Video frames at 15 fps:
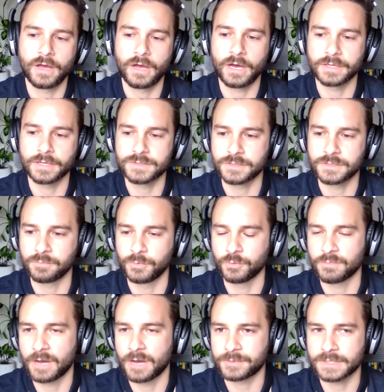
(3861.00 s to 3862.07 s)
the
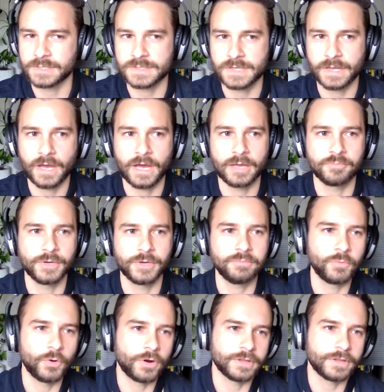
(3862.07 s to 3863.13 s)
BloomOptix AI.
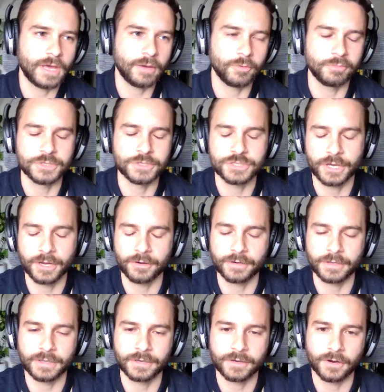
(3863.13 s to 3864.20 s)
But more of that will be
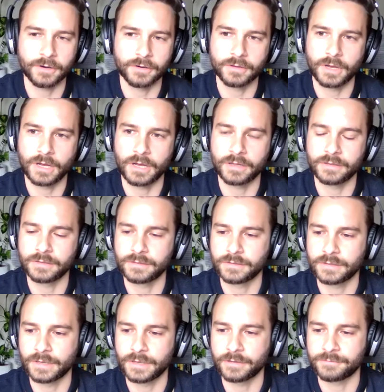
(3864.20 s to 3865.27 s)
shared in
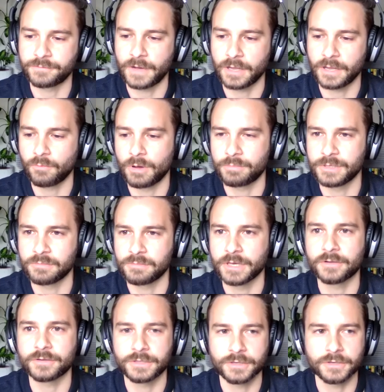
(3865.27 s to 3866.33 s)
the follow-up
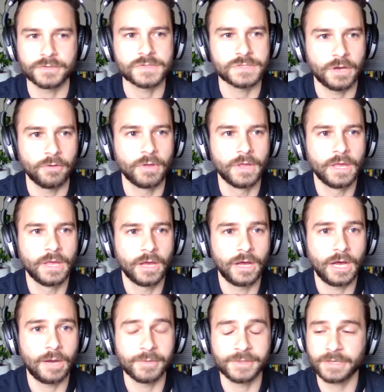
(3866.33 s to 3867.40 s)
email here. So,
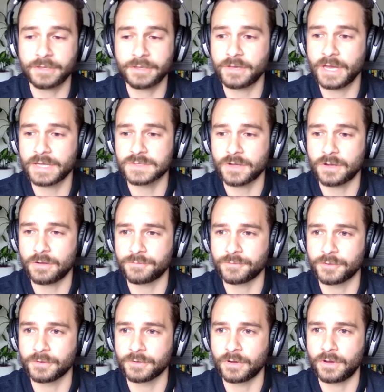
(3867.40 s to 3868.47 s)
but thank you guys all
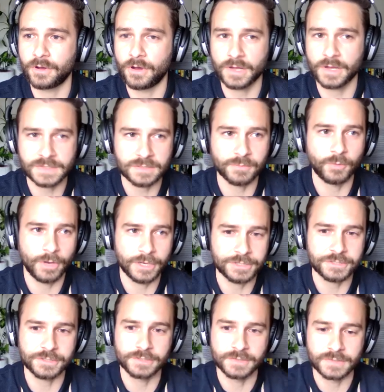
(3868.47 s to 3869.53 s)
for awesome
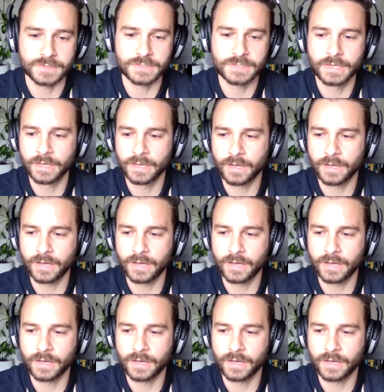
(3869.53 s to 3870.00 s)
questions.